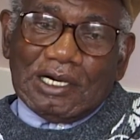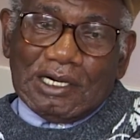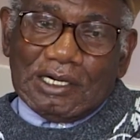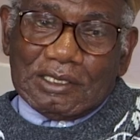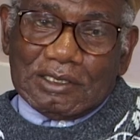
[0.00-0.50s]

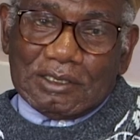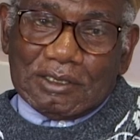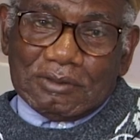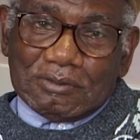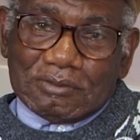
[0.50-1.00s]
and
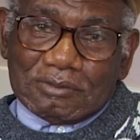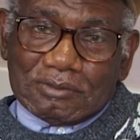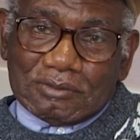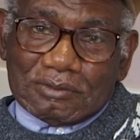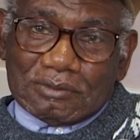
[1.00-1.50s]

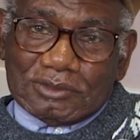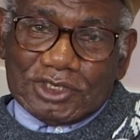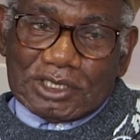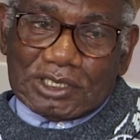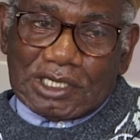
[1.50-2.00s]

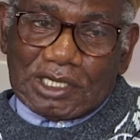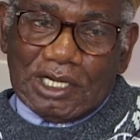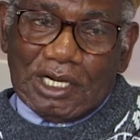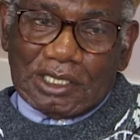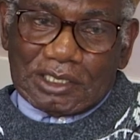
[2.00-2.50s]
the
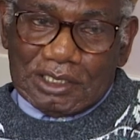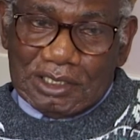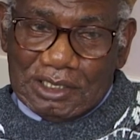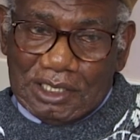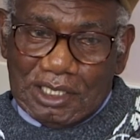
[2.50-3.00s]
clerk
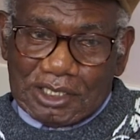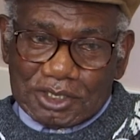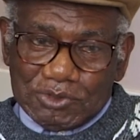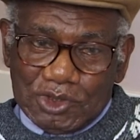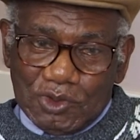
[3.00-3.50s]

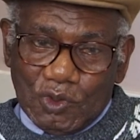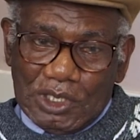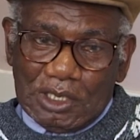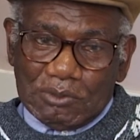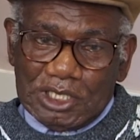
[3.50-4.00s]
asked me
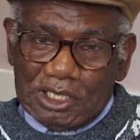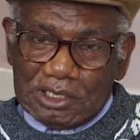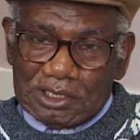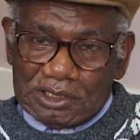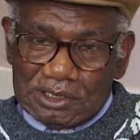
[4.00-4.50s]
why I'm
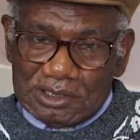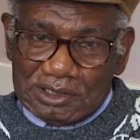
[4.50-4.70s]
late,